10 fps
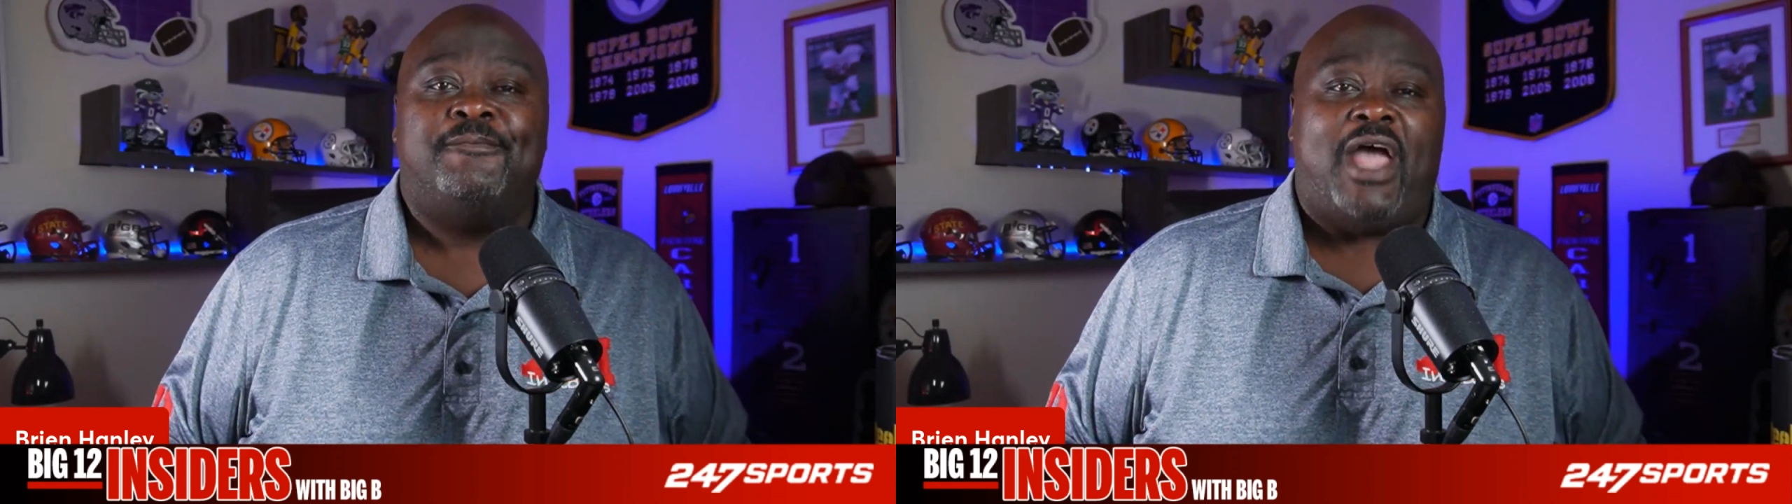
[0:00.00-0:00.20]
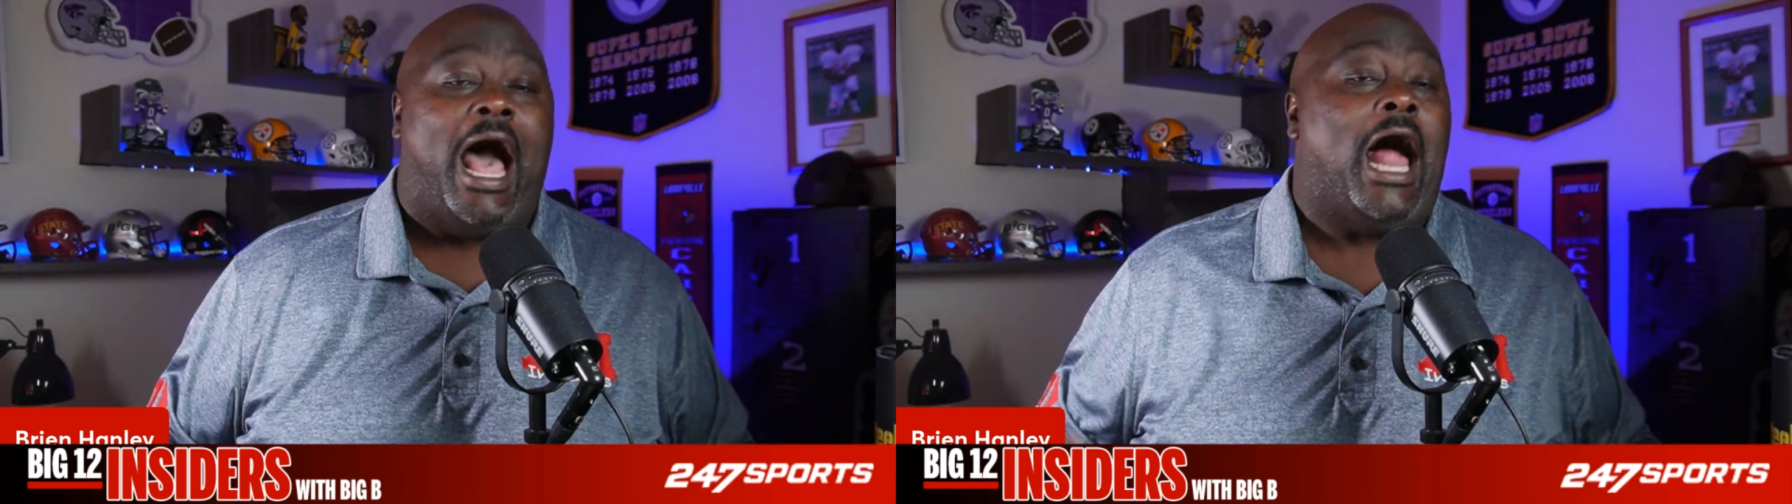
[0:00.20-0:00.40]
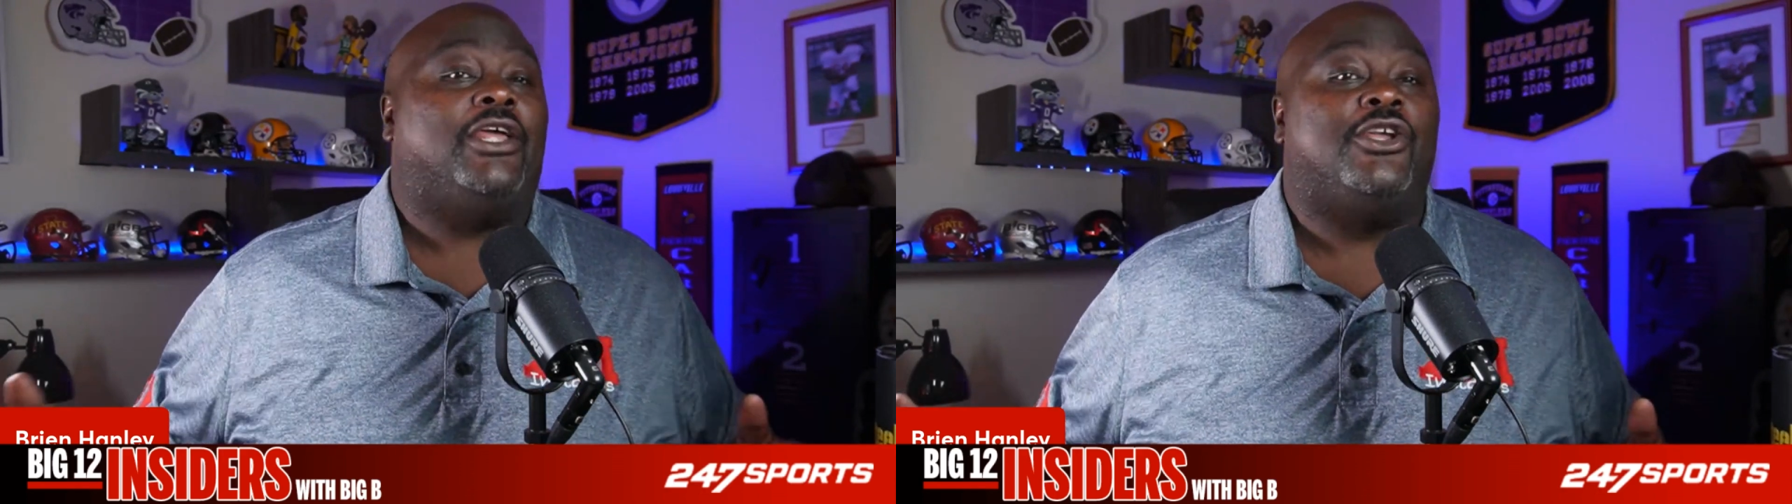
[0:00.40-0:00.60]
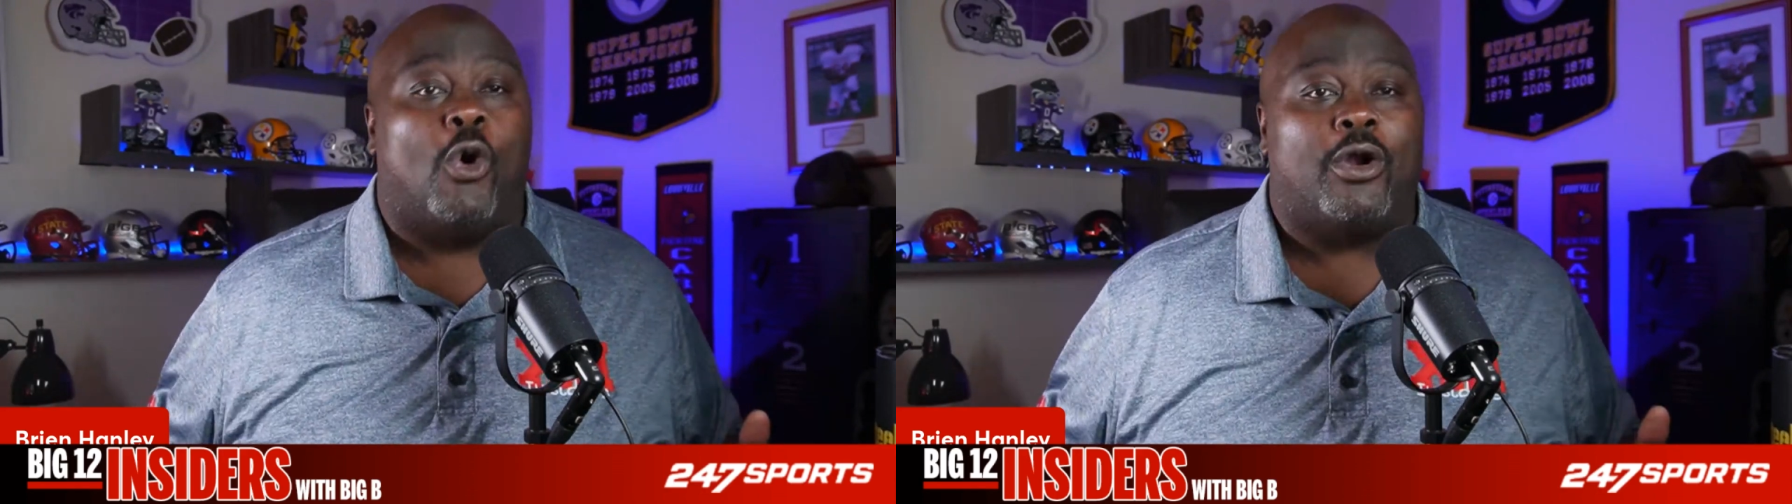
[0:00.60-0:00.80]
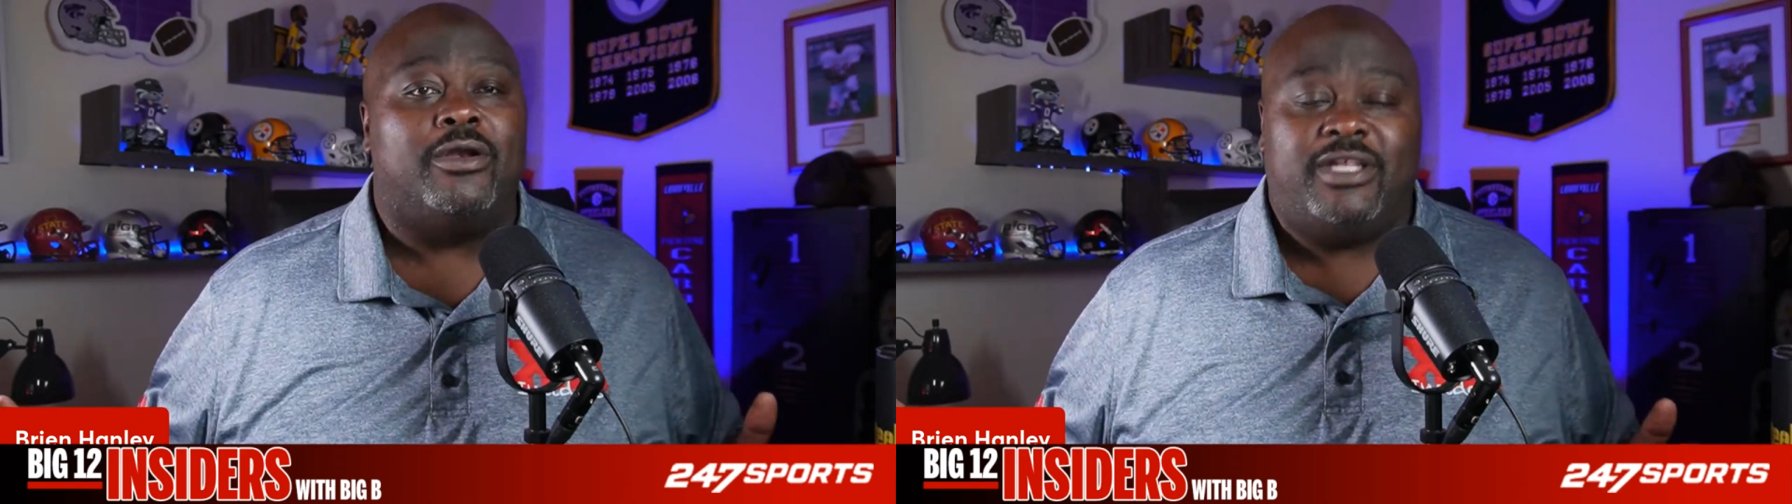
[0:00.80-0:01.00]
Ollie
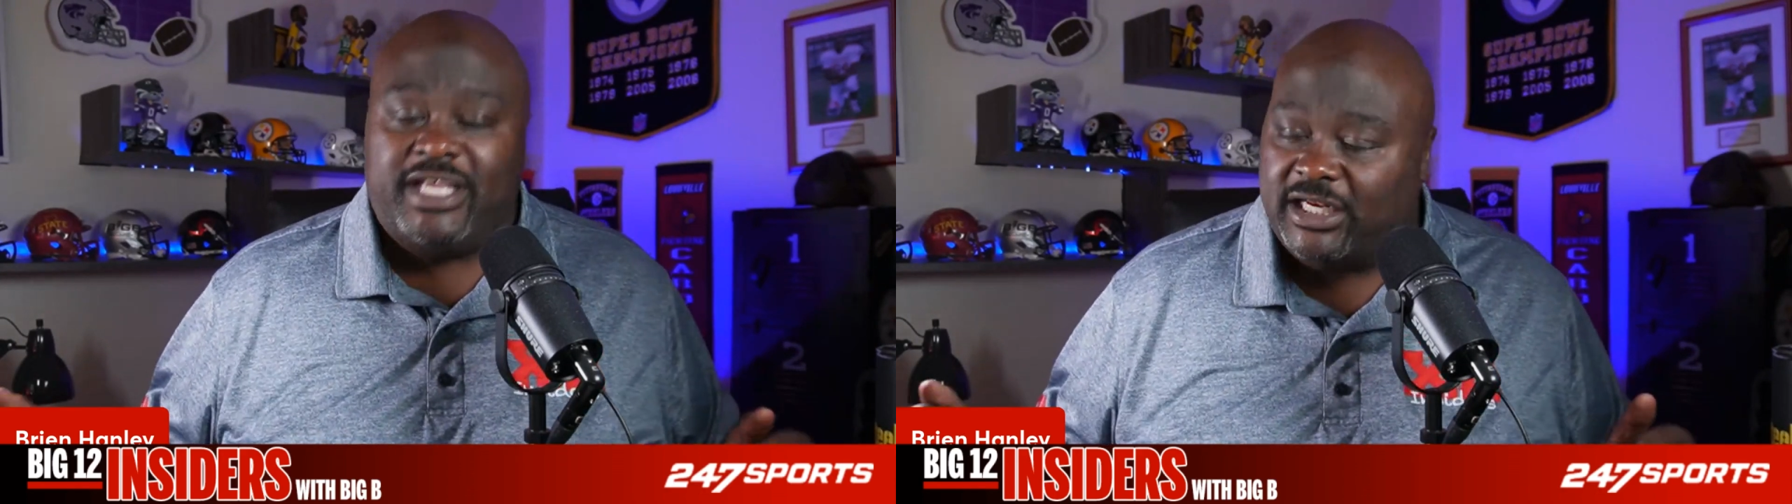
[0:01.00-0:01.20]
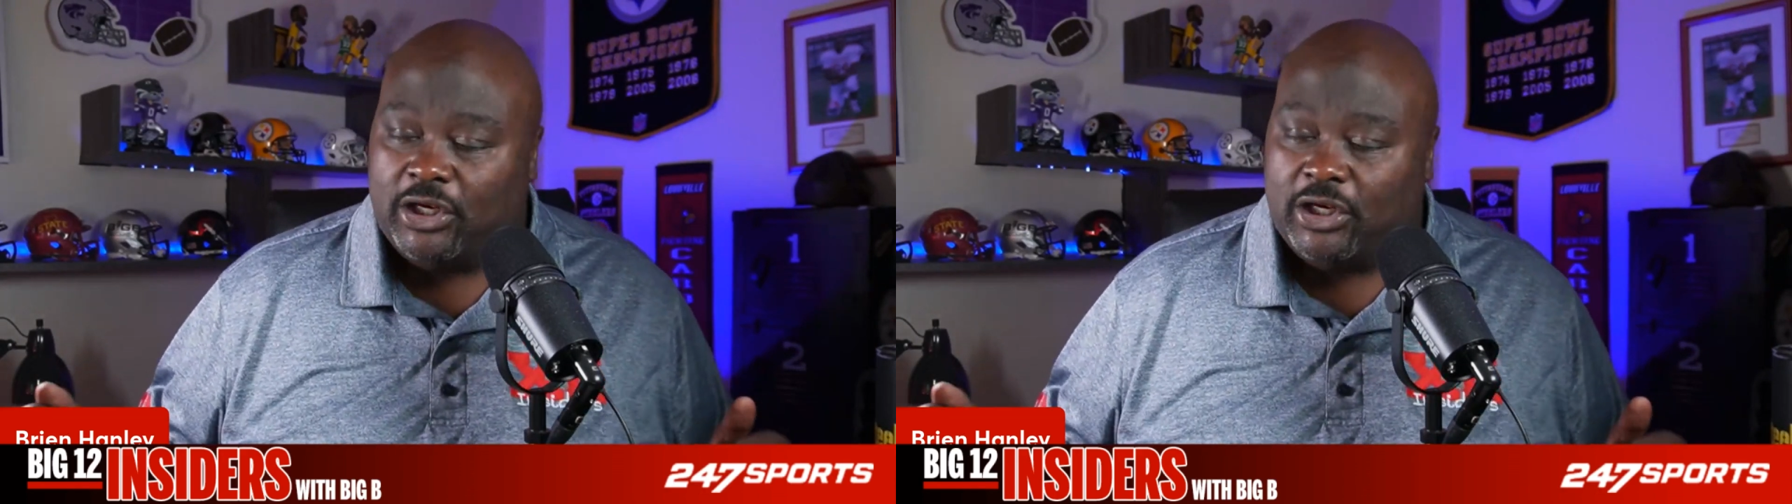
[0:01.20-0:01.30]
Gordon, he